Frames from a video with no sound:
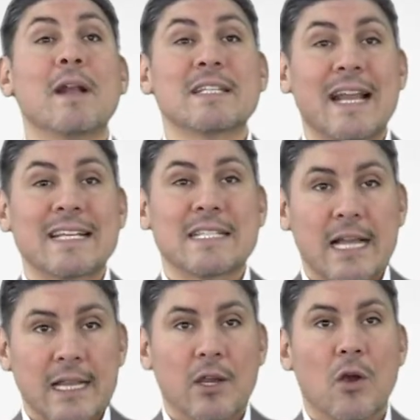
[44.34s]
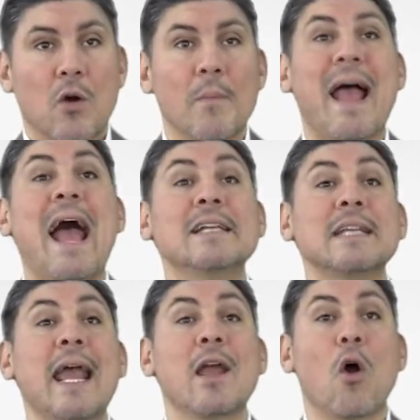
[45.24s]
what it's like selling your home as
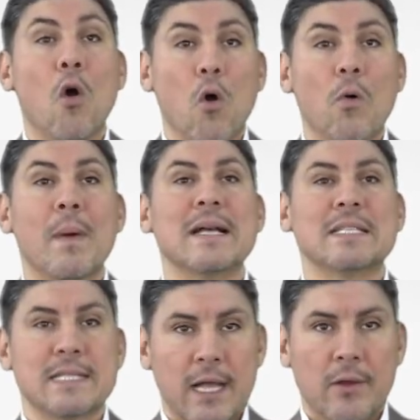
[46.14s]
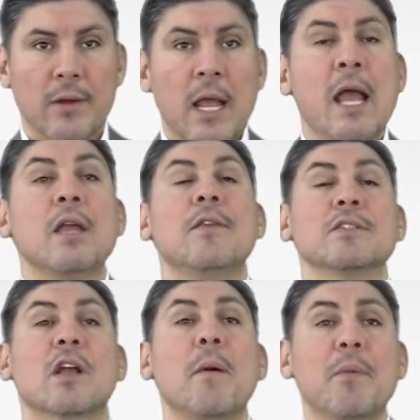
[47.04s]
a home seller.
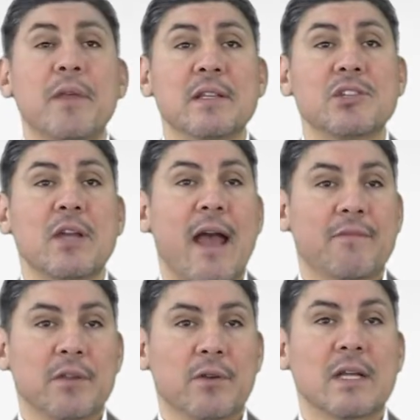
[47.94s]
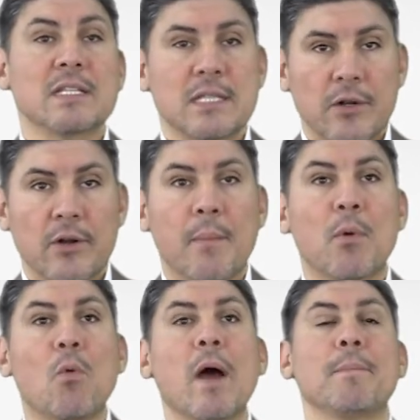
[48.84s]
There's a couple things that you have to consider.
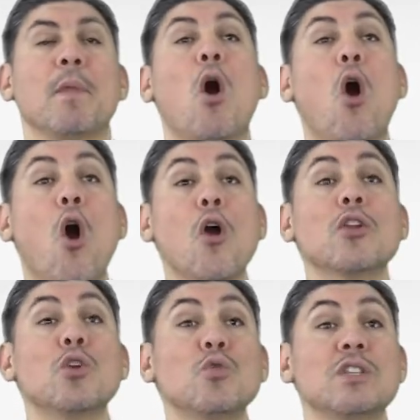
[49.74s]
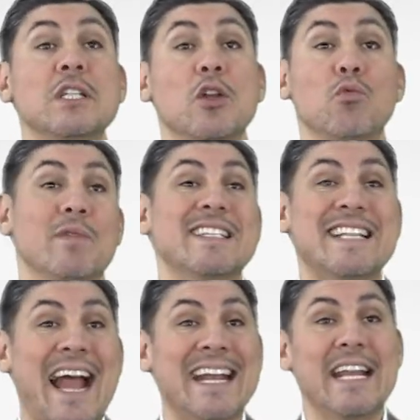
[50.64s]
Number one, are you still
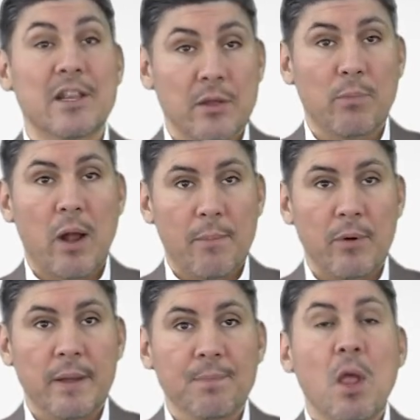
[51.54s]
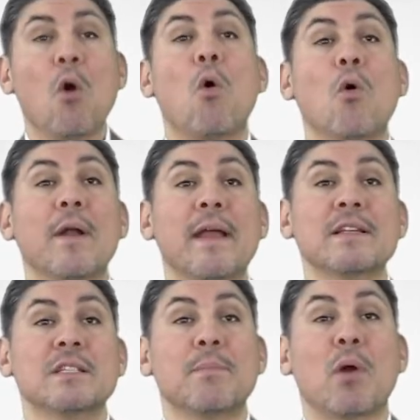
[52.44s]
residing in the property or
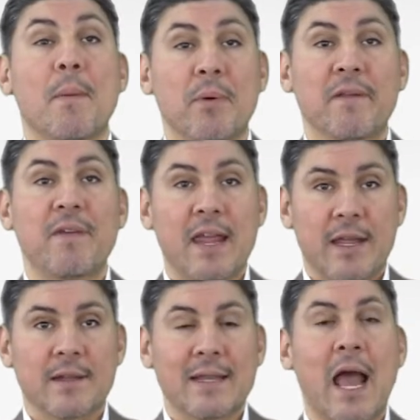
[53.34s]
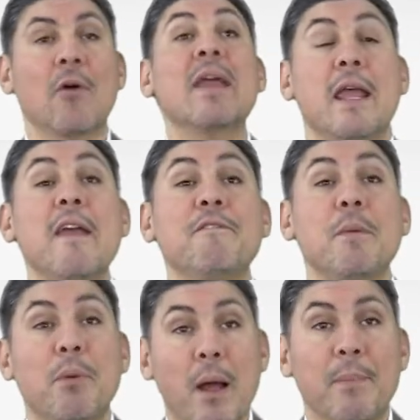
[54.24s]
is the property vacant? Now, if
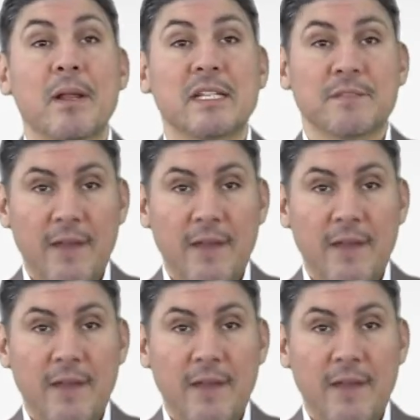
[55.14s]
the property is